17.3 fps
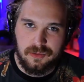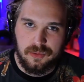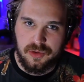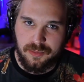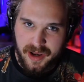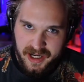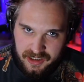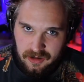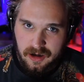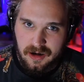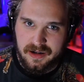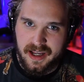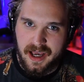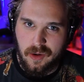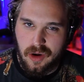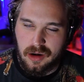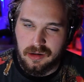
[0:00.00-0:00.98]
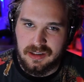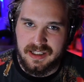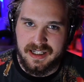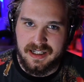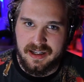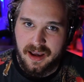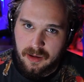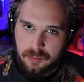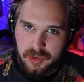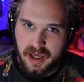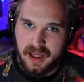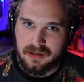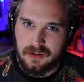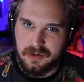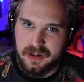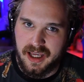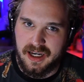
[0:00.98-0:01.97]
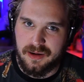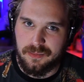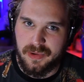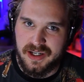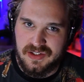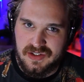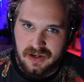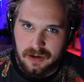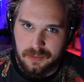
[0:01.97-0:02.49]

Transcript: With my guard now all cleaned up, I located my center